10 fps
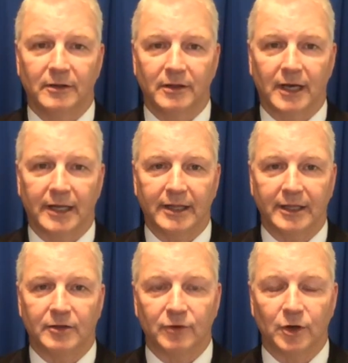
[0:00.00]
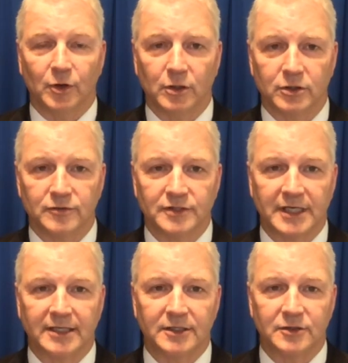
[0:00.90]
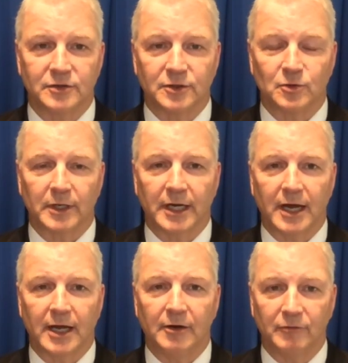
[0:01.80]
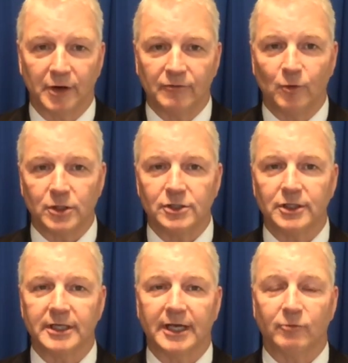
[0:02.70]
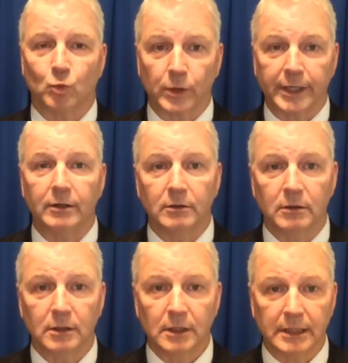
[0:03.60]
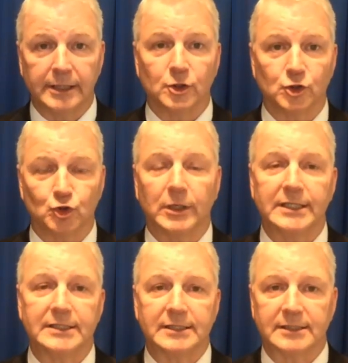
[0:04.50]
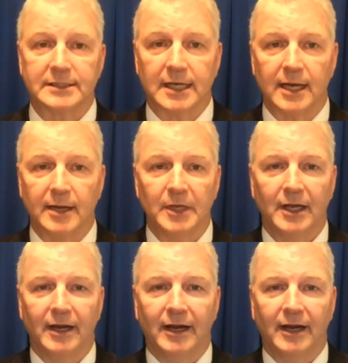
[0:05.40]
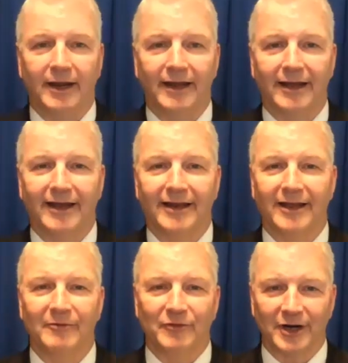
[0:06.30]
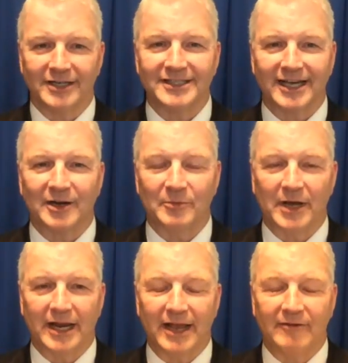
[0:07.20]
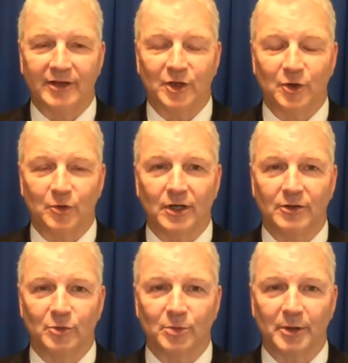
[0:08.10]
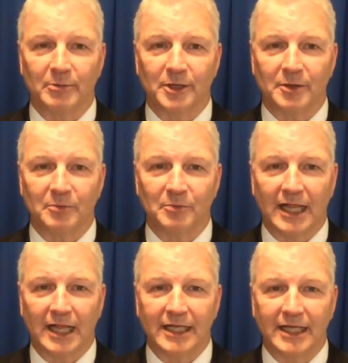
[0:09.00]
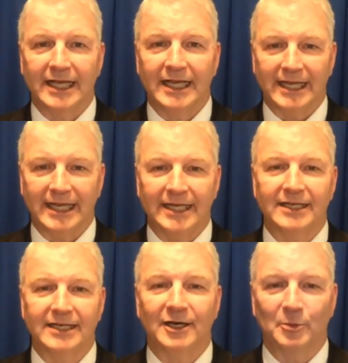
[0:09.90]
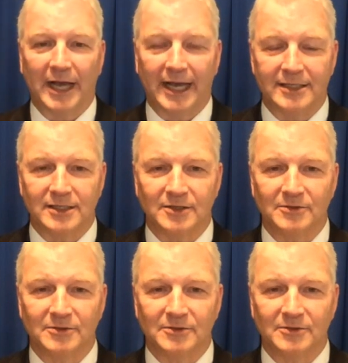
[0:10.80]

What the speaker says: I think the voters of Senate District 29 are very fortunate to have a real clear choice this time. And I'm very excited about having you on the Republican ballot in El Paso.